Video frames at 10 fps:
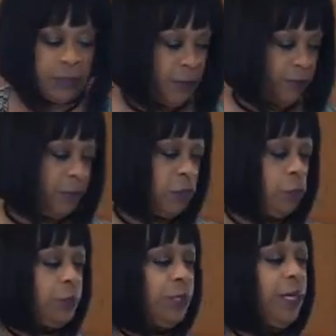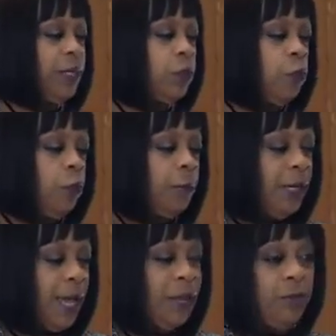stuff that you would get
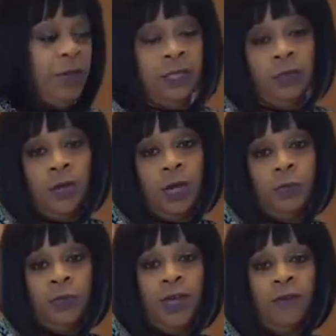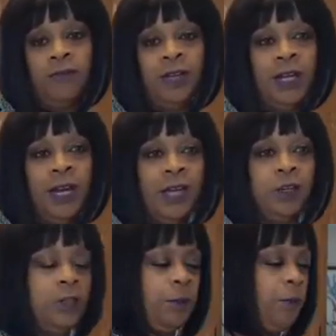normally at a restaurant without feeling like
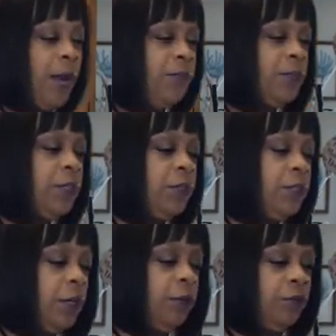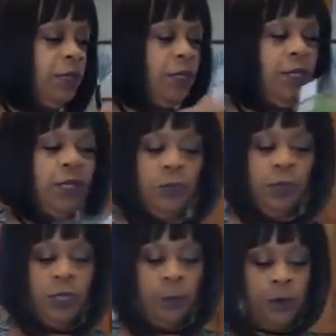you're depriving yourself. Because
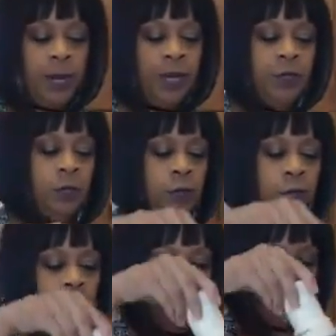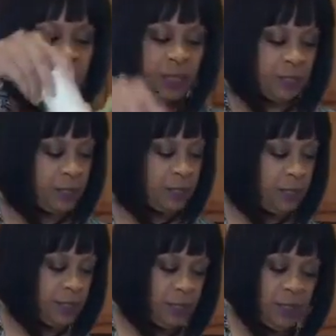when you're brand new, it is
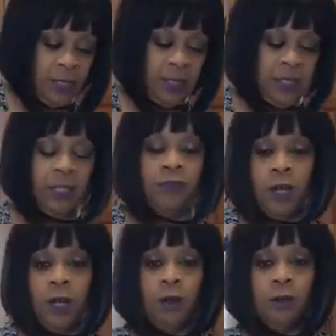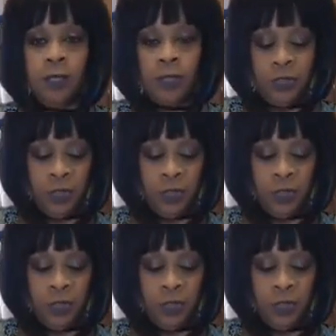difficult because you